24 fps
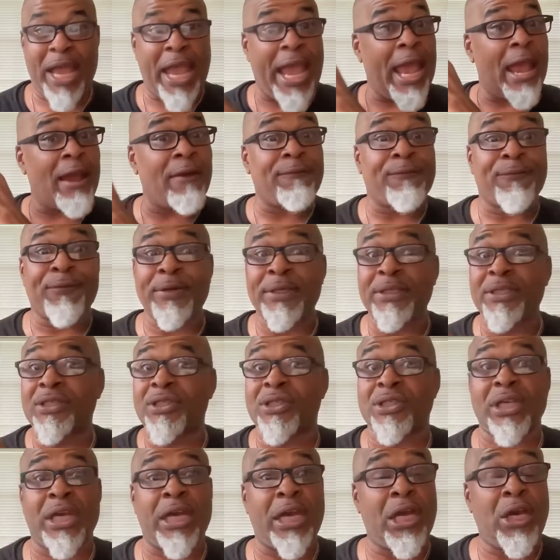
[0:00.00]
Every
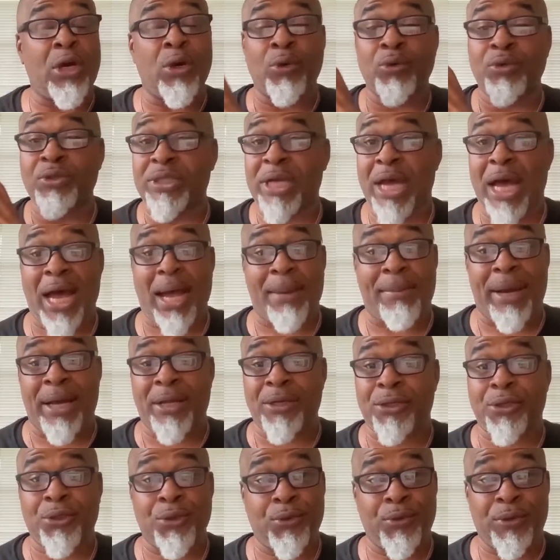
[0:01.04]
single time I
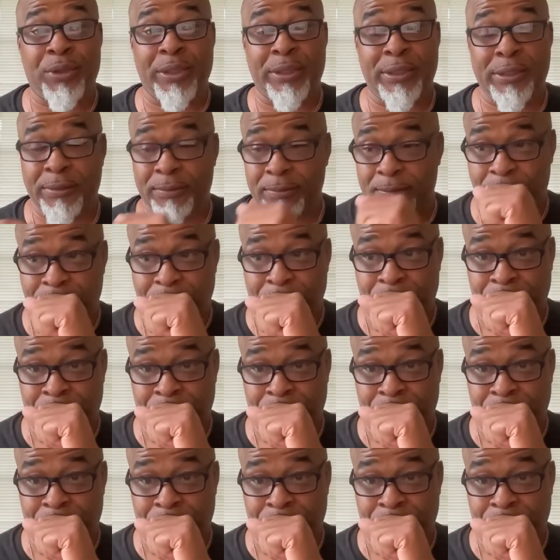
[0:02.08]
do this,